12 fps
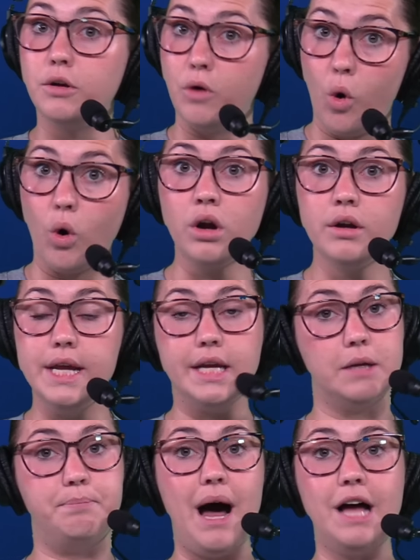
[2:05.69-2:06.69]
Or he
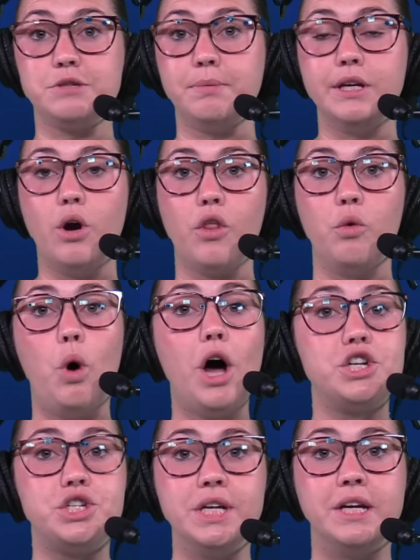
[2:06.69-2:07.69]
could possibly go to the
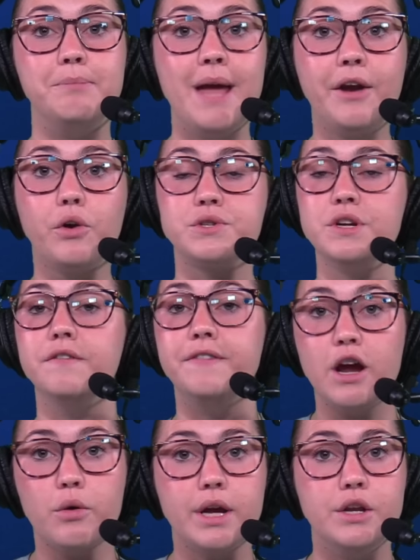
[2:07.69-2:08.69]
Washington Commanders in a
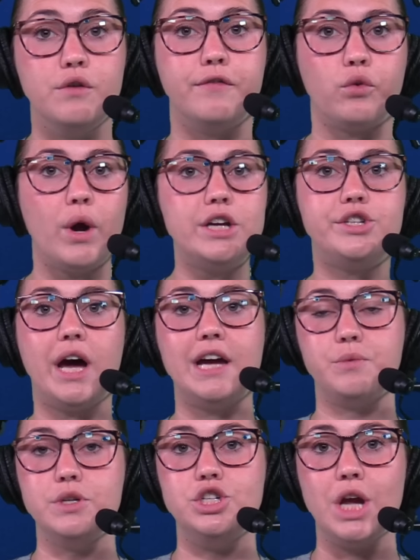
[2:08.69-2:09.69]
very new
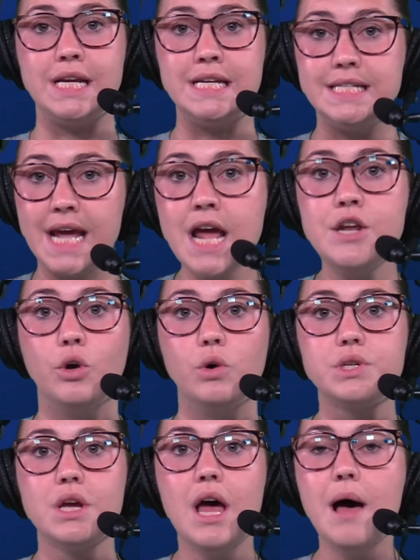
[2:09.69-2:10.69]
franchise with Jaden Daniels.